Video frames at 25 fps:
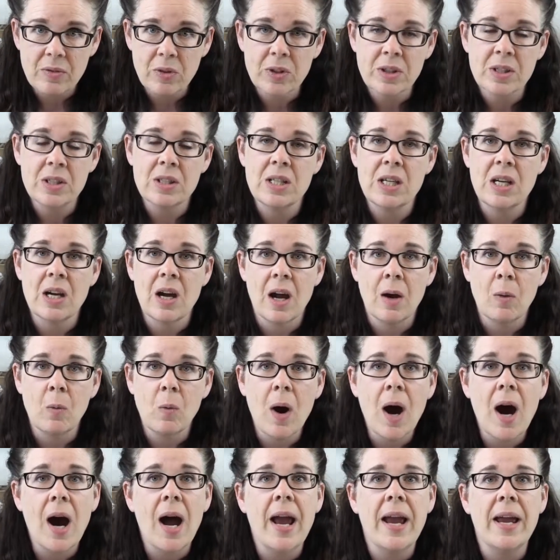for the
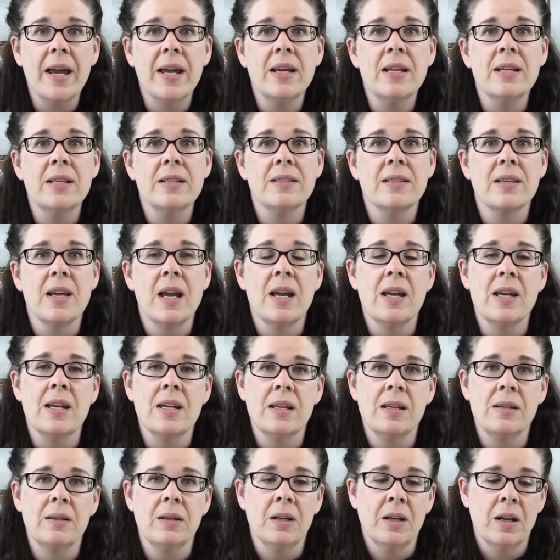DIY is
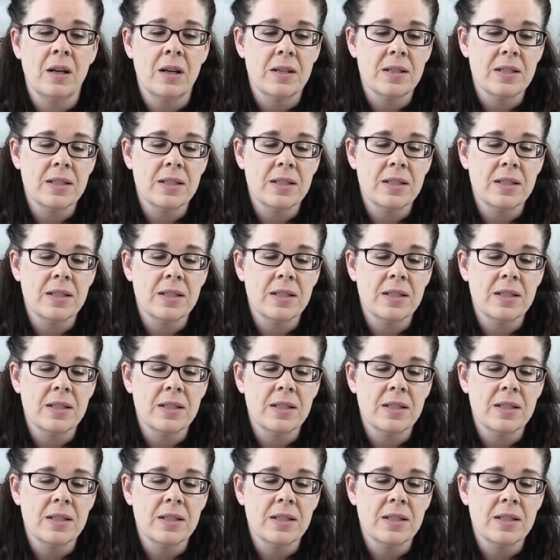a